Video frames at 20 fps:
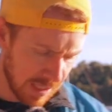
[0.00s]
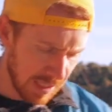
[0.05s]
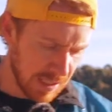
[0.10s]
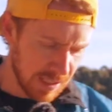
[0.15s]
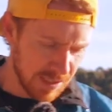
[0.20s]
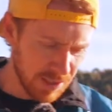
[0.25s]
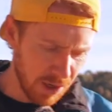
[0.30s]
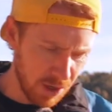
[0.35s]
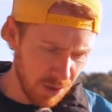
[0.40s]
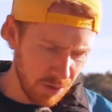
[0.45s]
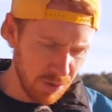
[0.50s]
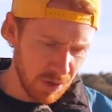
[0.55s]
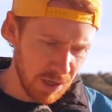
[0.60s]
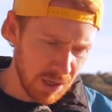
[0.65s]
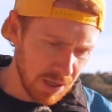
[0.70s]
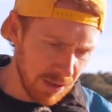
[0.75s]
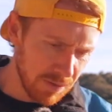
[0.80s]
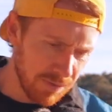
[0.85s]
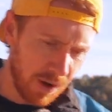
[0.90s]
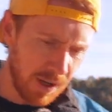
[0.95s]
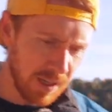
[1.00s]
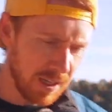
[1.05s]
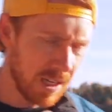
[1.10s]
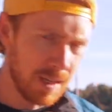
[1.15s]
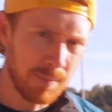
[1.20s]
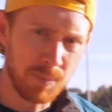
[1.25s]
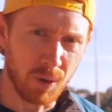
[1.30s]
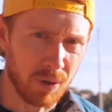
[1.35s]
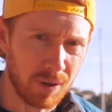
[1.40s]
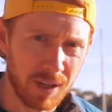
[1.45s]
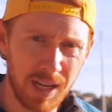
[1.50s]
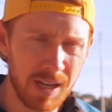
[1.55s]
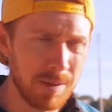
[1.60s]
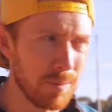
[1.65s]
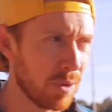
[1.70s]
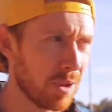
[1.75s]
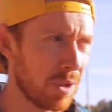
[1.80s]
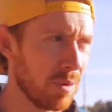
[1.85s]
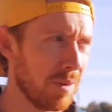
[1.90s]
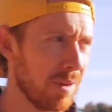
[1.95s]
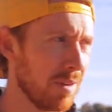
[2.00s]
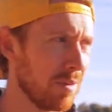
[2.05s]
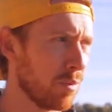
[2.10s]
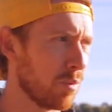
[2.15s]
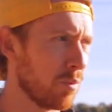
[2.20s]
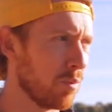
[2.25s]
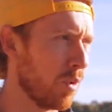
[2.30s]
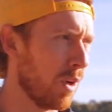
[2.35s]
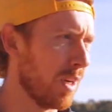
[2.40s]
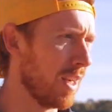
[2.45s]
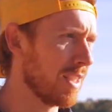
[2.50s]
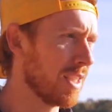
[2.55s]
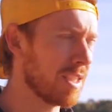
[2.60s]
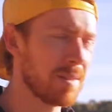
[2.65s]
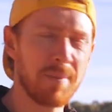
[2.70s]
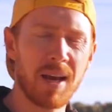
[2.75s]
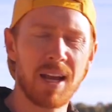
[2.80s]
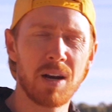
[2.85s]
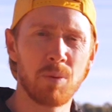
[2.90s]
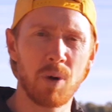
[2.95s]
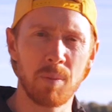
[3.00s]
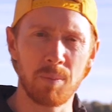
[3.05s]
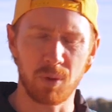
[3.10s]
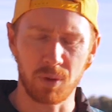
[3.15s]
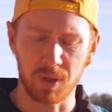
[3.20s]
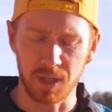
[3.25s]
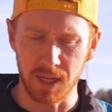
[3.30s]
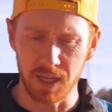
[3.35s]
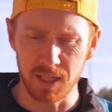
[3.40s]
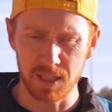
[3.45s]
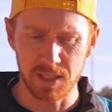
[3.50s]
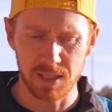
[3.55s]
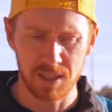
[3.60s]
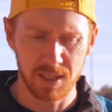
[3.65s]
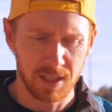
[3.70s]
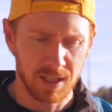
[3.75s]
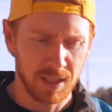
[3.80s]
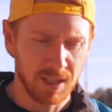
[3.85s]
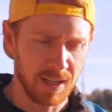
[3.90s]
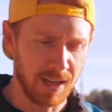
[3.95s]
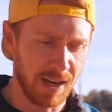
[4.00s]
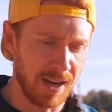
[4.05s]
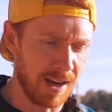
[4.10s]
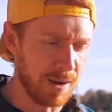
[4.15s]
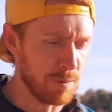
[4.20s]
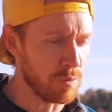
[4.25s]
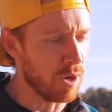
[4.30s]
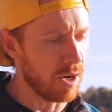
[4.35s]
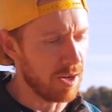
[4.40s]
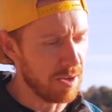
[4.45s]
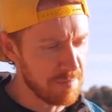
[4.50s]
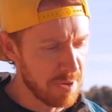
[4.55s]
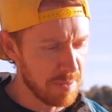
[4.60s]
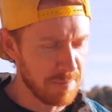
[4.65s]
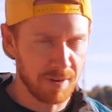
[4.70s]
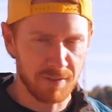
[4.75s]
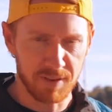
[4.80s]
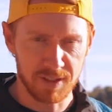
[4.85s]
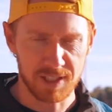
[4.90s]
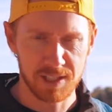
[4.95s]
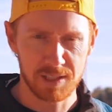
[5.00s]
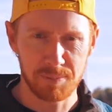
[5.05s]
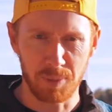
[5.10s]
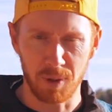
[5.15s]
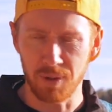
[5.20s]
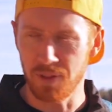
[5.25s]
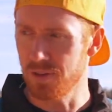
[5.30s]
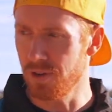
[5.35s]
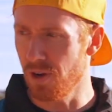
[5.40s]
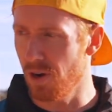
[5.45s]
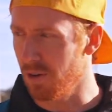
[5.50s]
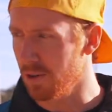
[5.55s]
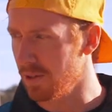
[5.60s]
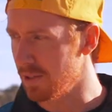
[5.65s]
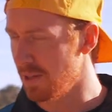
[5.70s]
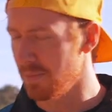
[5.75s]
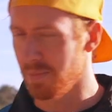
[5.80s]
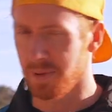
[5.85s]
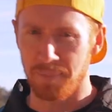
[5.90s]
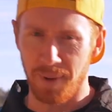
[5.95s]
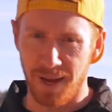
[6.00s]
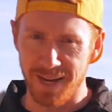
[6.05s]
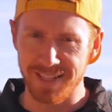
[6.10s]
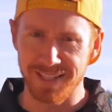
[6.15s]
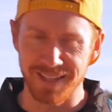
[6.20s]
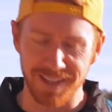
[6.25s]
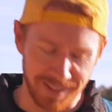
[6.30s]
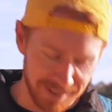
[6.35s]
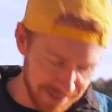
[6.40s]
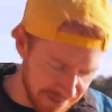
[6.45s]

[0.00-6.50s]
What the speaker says: So find any book you want. It doesn't matter what book it is. Well, maybe if it's Spot the Dog or something basic,